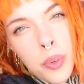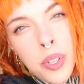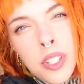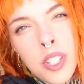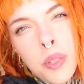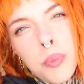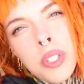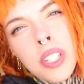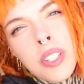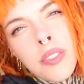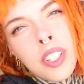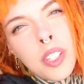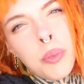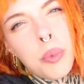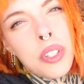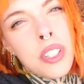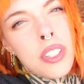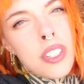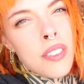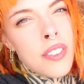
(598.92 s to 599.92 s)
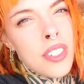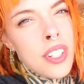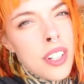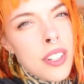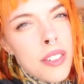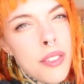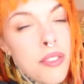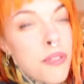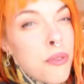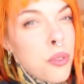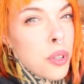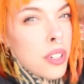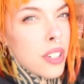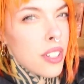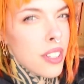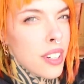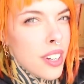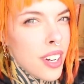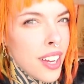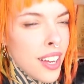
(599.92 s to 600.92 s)
We specifically put this stuff in here
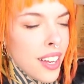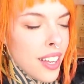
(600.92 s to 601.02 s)
for